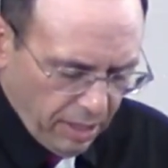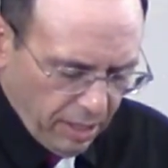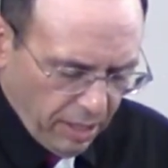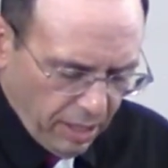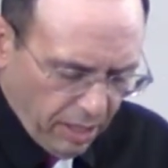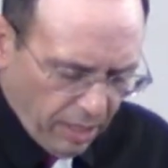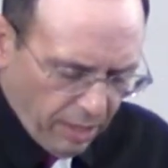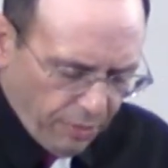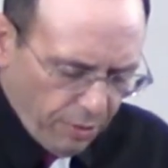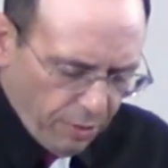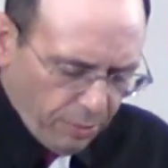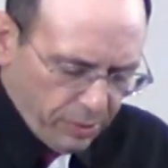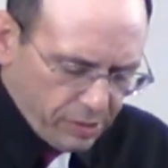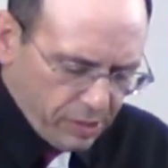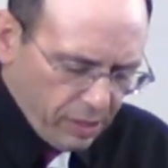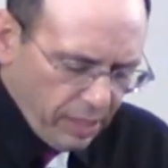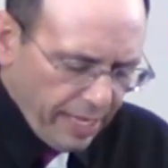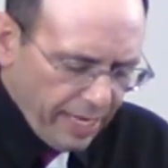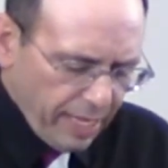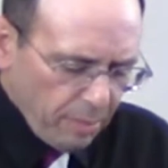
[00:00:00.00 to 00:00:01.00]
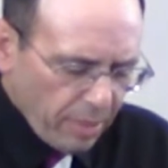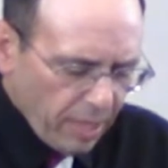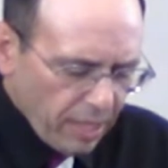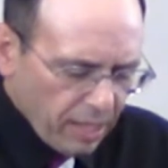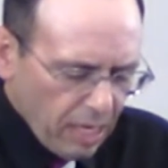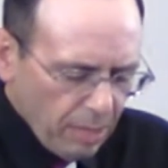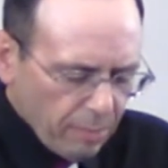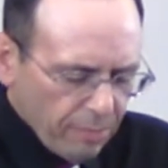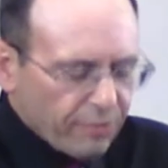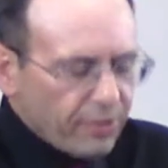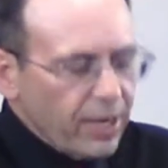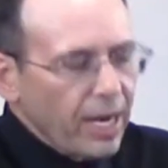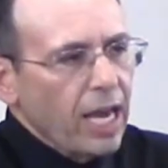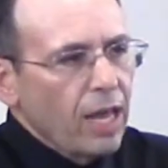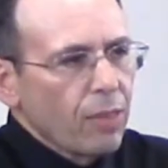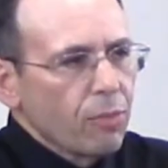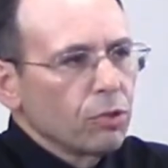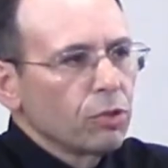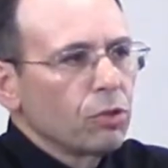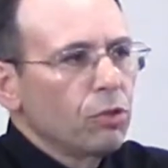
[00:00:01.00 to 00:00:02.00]
there was a lady by the name of
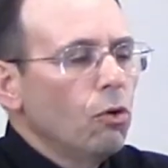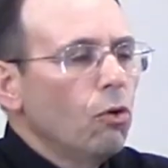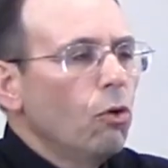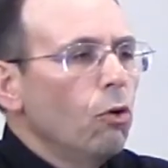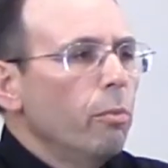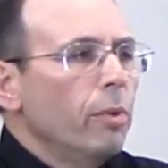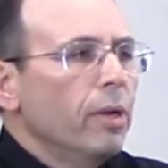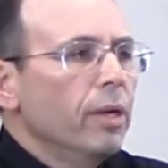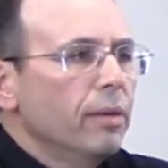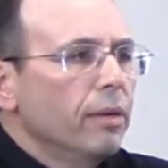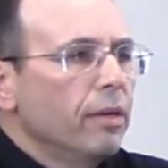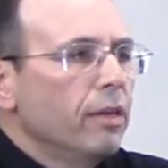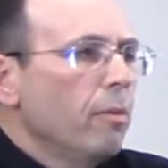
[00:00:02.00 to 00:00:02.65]
Catherine Coleman.